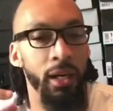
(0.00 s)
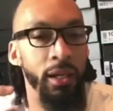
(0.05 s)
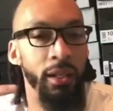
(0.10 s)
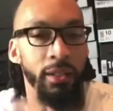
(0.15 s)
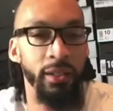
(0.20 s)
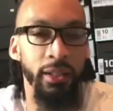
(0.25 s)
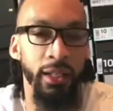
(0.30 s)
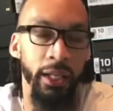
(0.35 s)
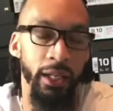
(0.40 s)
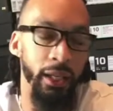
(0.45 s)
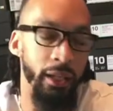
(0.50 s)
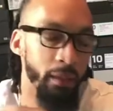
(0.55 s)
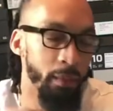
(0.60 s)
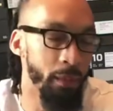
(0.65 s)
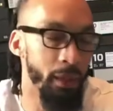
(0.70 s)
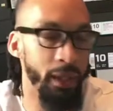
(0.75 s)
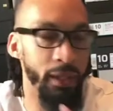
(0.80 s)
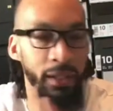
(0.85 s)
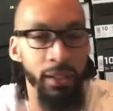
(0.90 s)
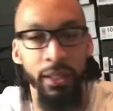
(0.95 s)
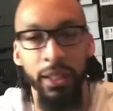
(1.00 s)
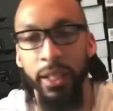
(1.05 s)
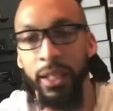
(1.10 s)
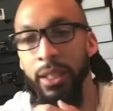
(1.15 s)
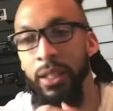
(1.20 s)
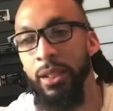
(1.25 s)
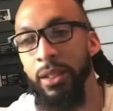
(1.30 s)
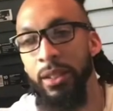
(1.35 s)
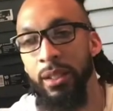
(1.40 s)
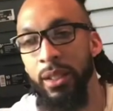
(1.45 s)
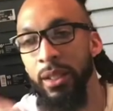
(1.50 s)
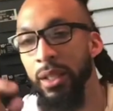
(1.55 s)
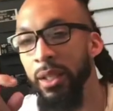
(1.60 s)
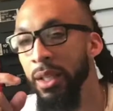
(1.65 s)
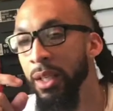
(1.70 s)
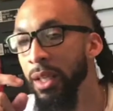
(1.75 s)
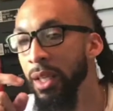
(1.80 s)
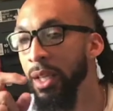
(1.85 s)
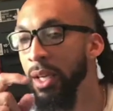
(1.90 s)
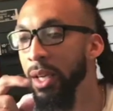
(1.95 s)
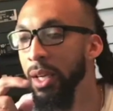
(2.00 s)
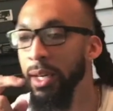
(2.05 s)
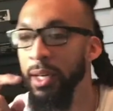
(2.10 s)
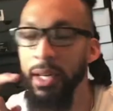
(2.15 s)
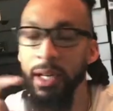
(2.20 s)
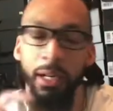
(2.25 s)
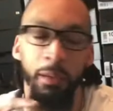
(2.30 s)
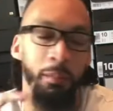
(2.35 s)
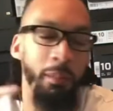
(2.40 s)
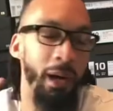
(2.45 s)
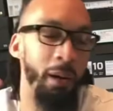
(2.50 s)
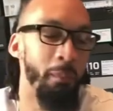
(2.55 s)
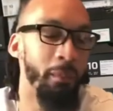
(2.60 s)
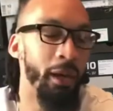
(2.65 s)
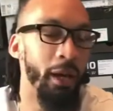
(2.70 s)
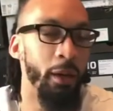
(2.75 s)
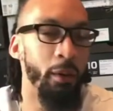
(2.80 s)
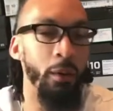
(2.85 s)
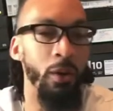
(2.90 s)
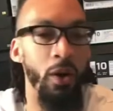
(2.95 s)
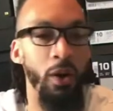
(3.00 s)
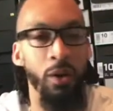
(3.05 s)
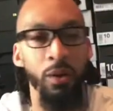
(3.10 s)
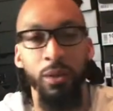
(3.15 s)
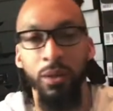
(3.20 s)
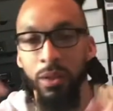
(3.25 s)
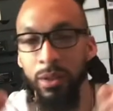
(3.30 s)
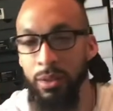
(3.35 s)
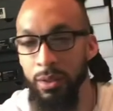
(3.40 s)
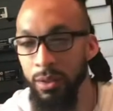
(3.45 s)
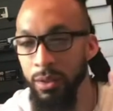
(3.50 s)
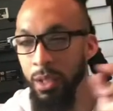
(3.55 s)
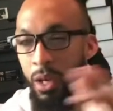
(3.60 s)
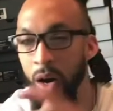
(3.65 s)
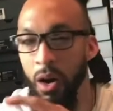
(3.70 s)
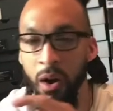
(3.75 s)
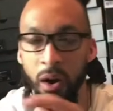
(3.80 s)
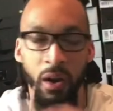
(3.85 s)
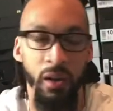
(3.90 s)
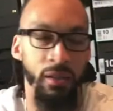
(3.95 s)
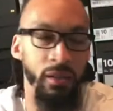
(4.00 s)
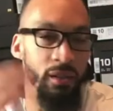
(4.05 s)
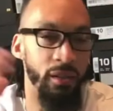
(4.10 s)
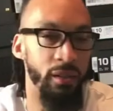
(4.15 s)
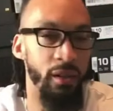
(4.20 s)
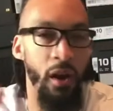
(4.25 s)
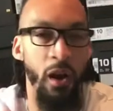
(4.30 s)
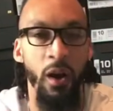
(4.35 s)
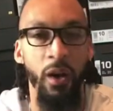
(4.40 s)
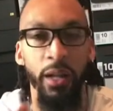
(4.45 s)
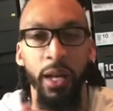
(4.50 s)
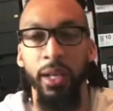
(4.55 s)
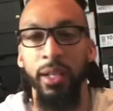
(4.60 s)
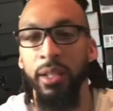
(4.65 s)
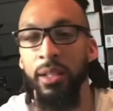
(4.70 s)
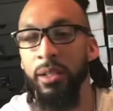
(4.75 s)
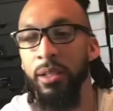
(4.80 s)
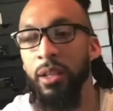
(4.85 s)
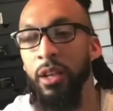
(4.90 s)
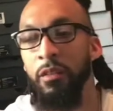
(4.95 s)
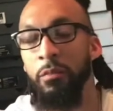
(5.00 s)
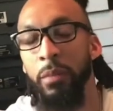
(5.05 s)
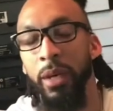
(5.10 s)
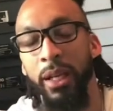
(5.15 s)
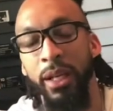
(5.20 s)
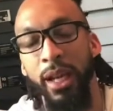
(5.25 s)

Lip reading: Gym, sneakers, my Merrow, cars, all that good stuff, man.